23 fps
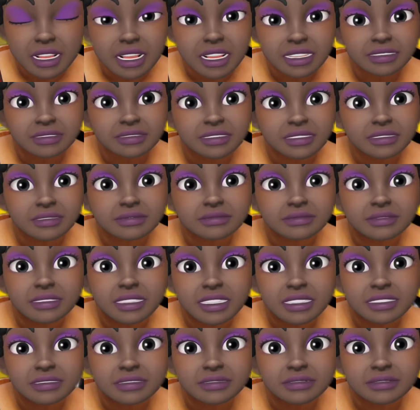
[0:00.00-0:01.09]
We have
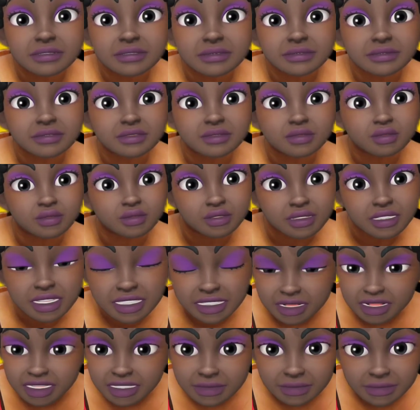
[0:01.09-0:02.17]
made an
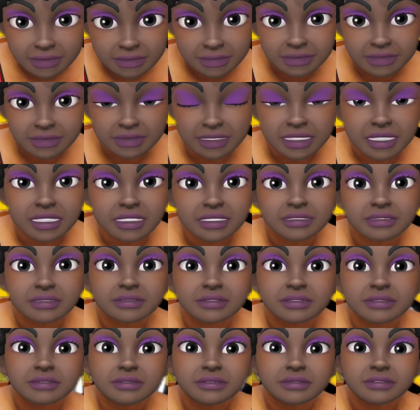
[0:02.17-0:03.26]
egregious mistake
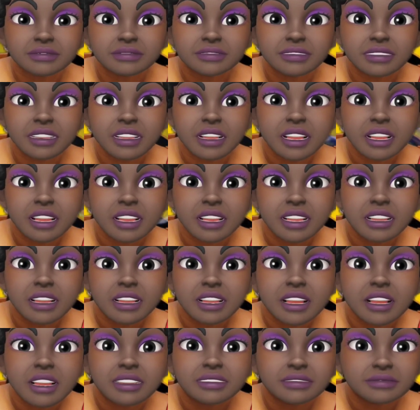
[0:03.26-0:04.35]

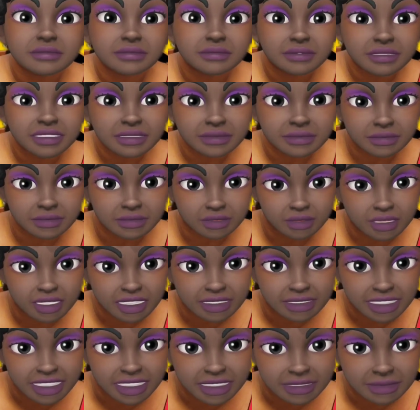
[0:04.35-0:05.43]
and we must
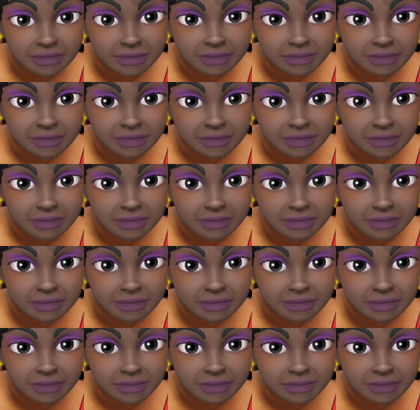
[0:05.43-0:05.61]
address it.